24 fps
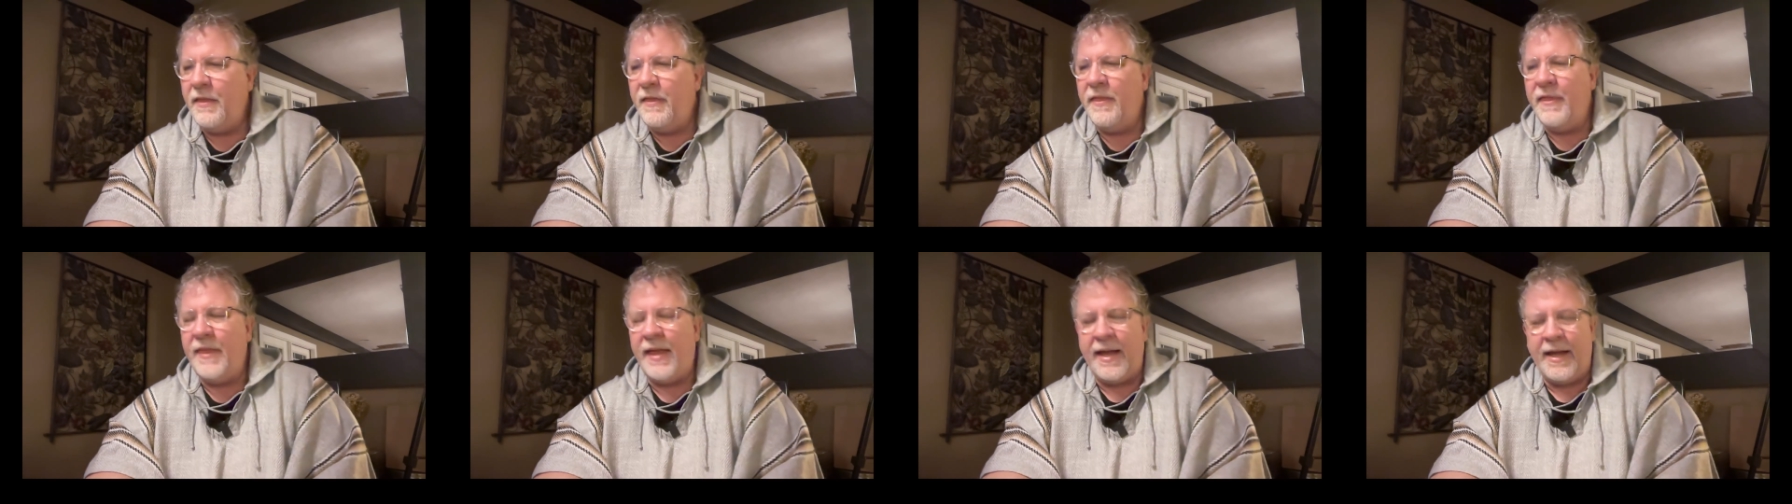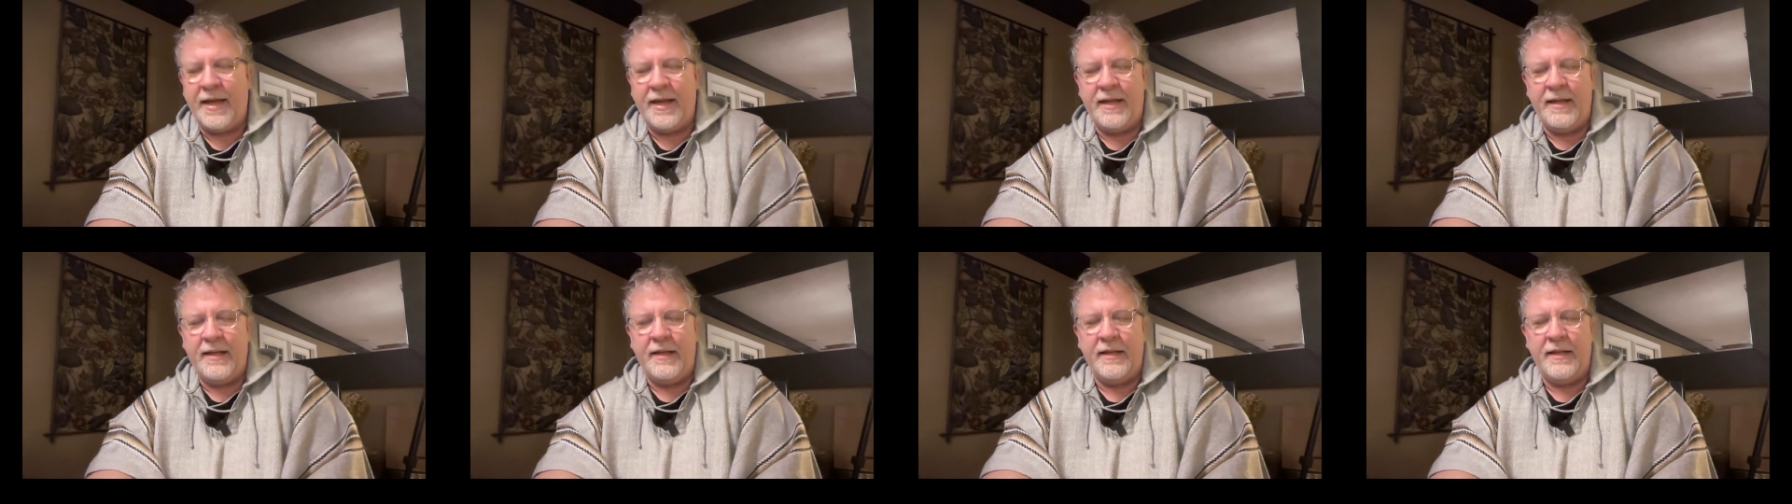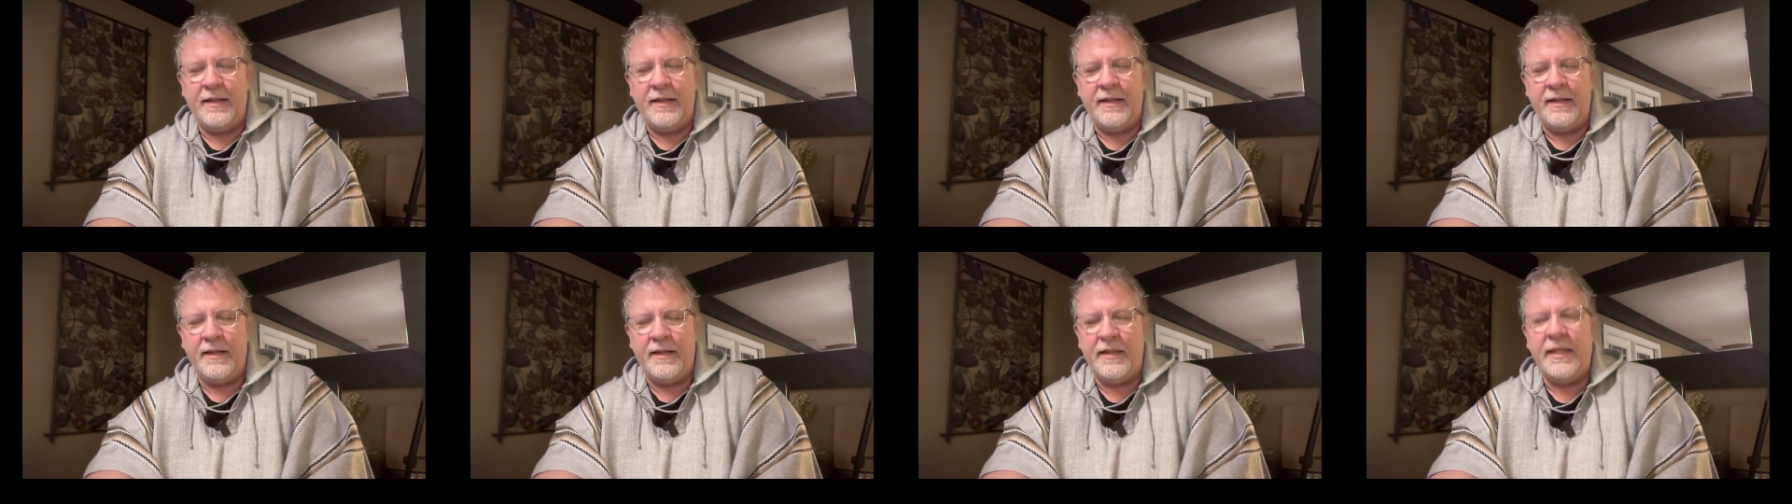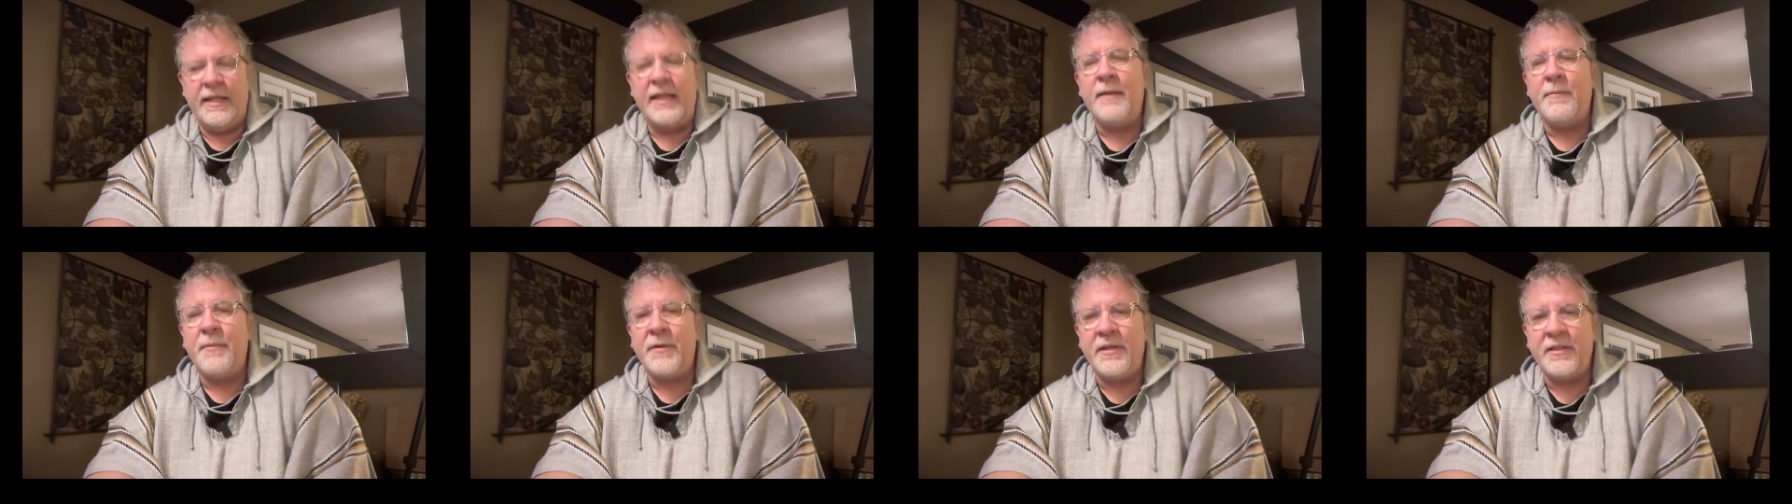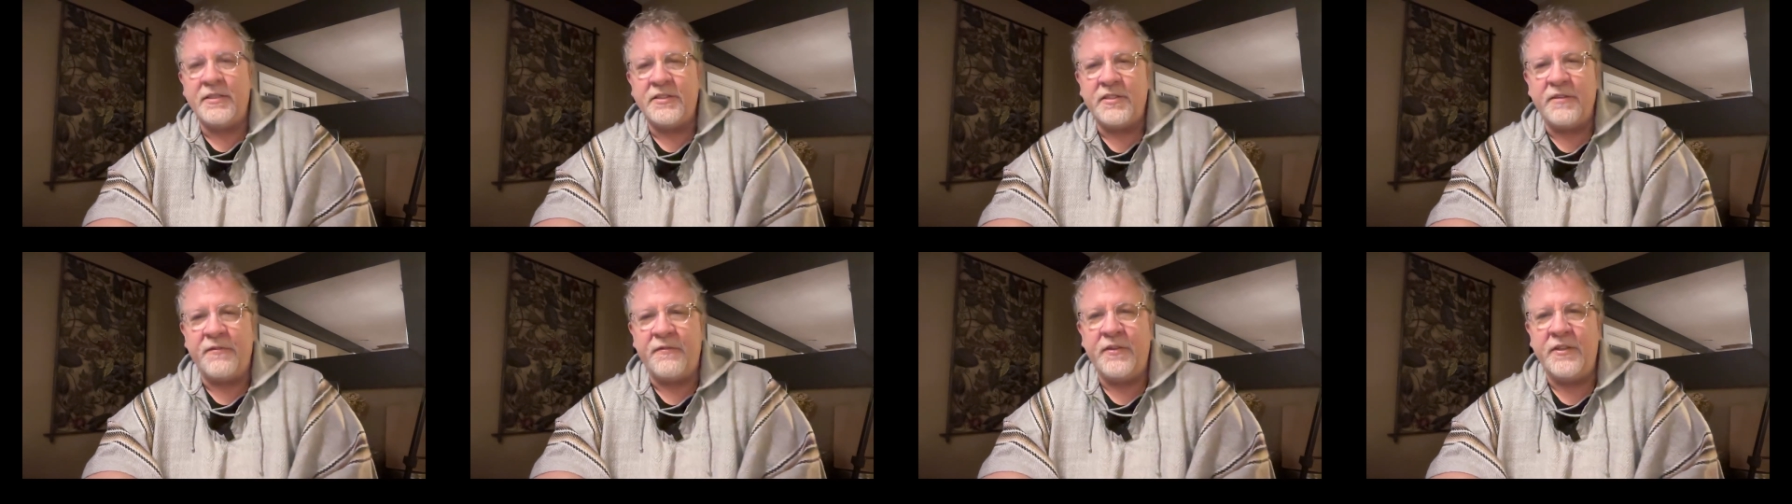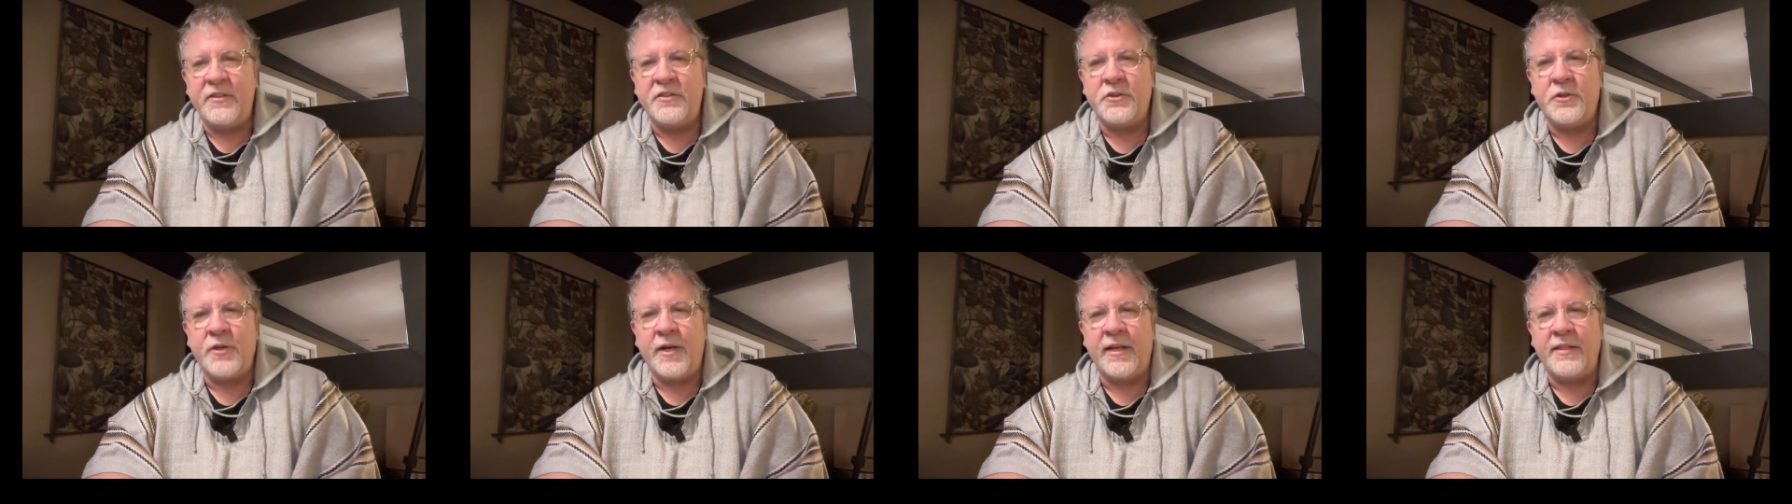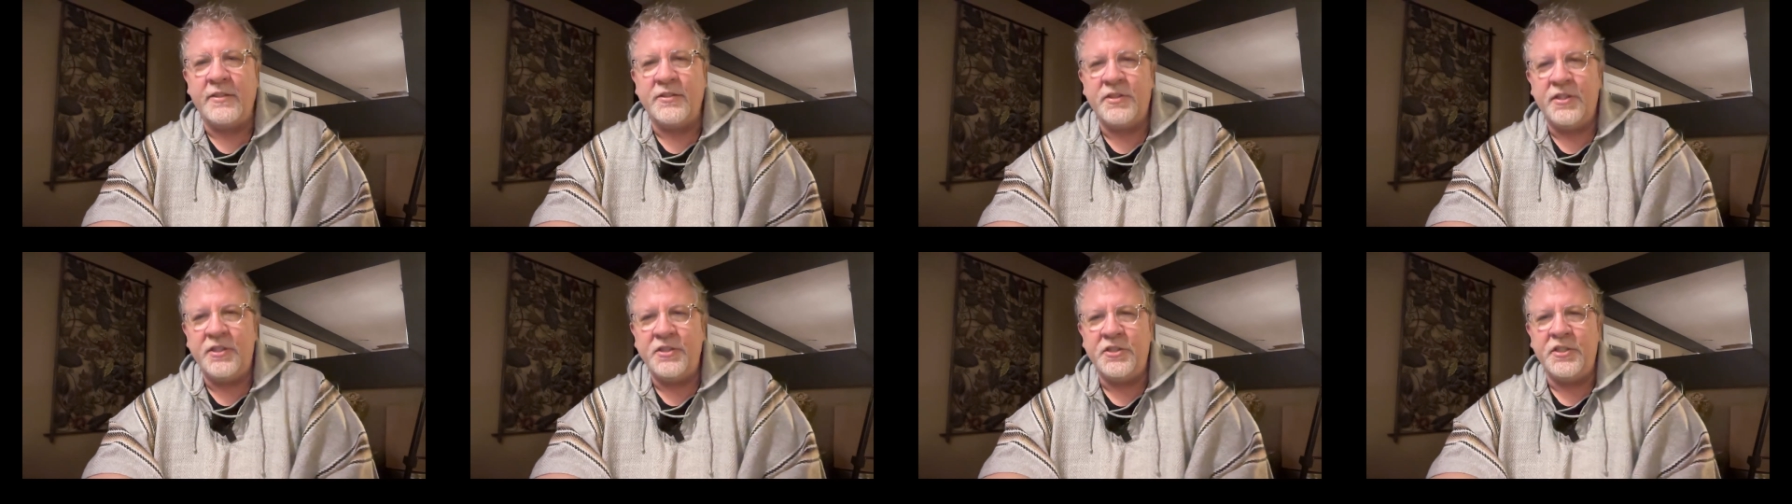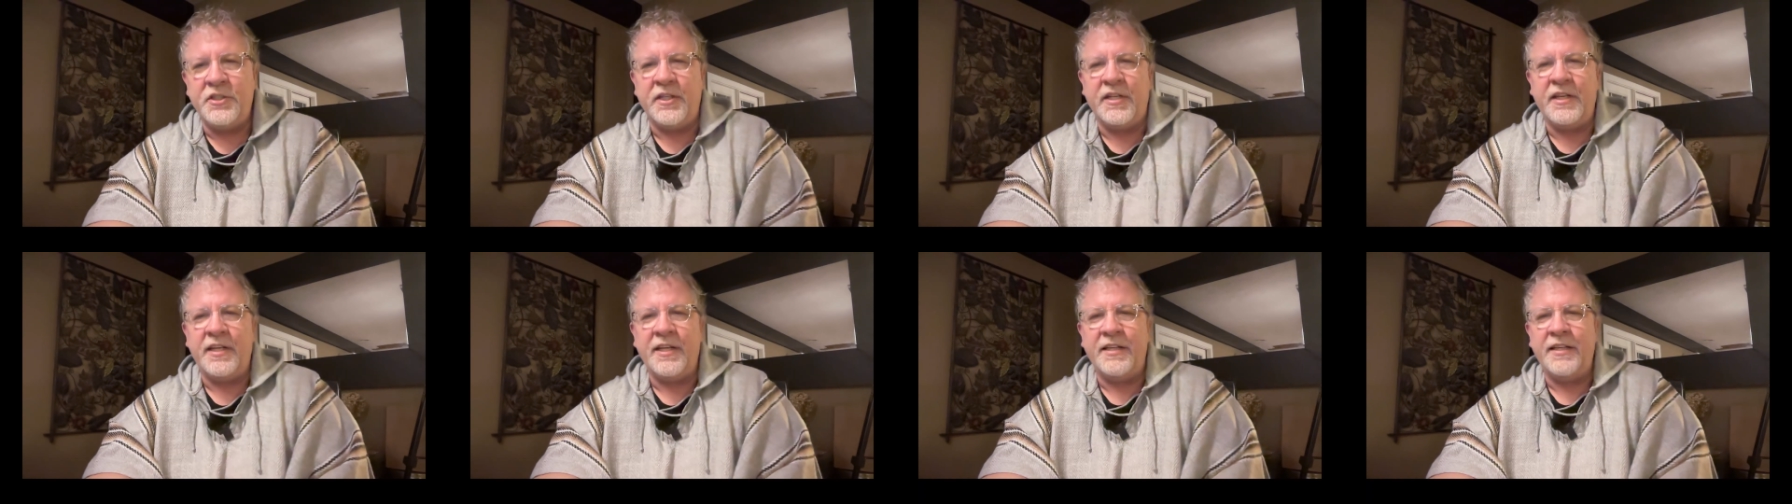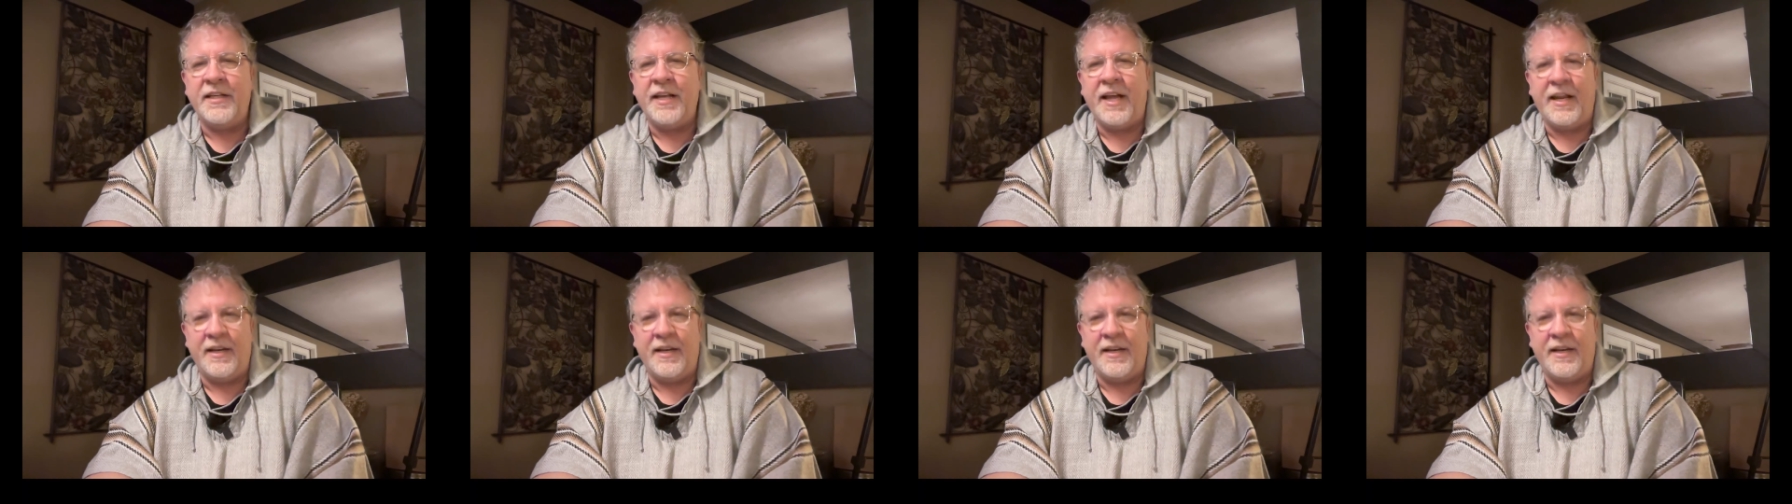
that the impetus of this transition and,